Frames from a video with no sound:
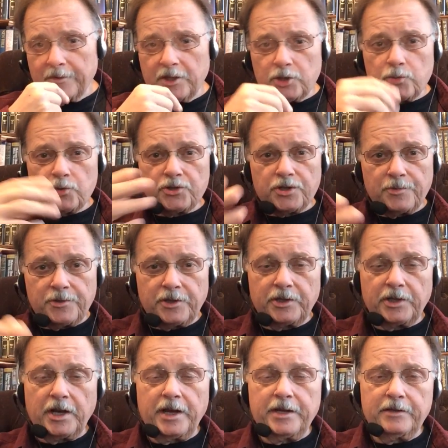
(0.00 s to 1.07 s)
This was something
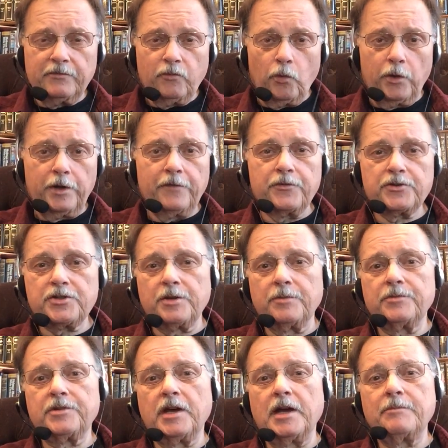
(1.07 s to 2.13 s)
that I had avoided for
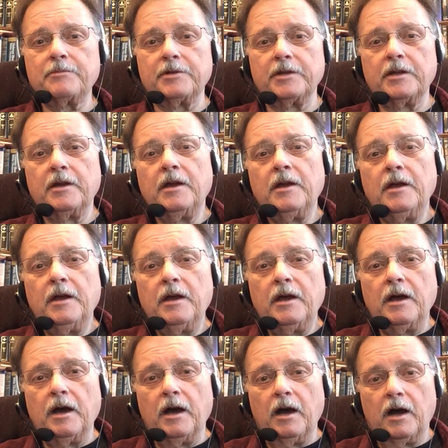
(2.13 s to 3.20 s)
some time, but
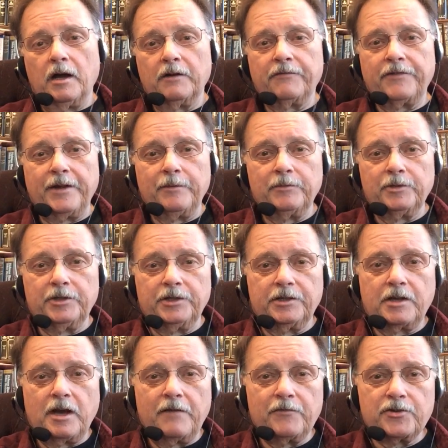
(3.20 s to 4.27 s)
our family
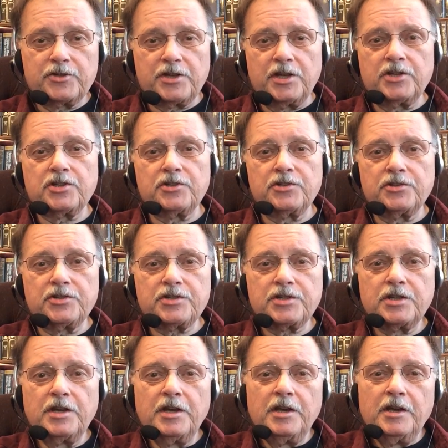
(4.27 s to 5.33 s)
conversations
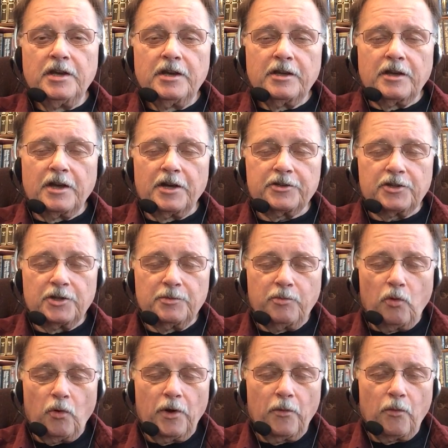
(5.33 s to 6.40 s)
got to the
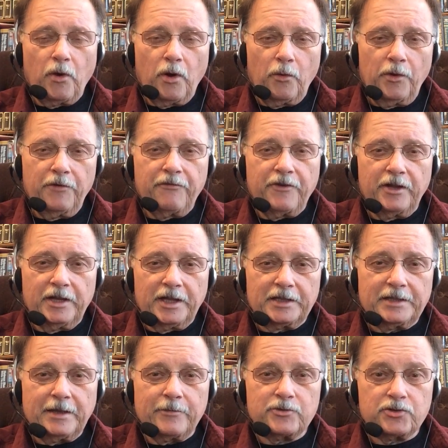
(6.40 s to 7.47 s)
point where we felt like
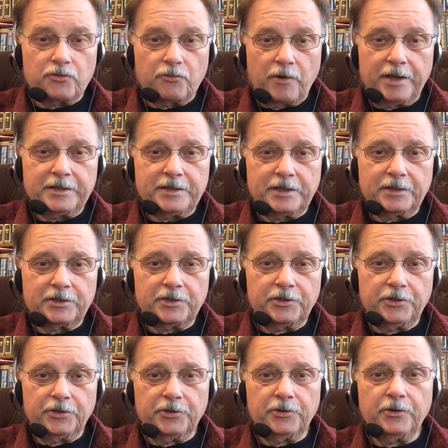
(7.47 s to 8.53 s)
that was the right thing to
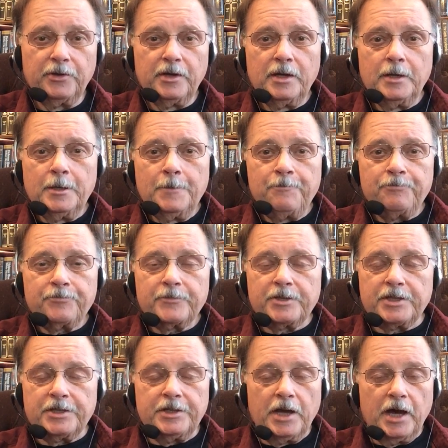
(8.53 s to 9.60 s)
do.
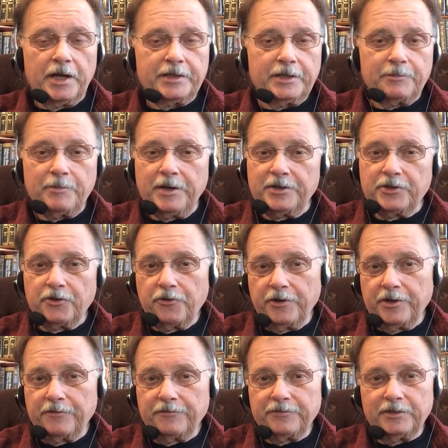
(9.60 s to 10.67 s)
Did not get my
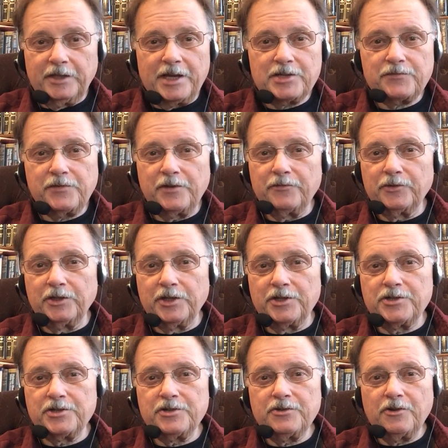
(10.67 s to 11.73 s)
degree in philosophy of
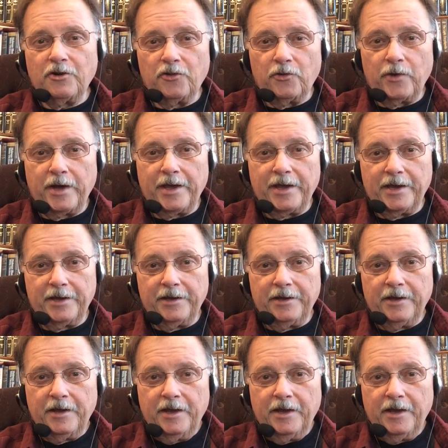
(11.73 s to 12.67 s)
religion, although I had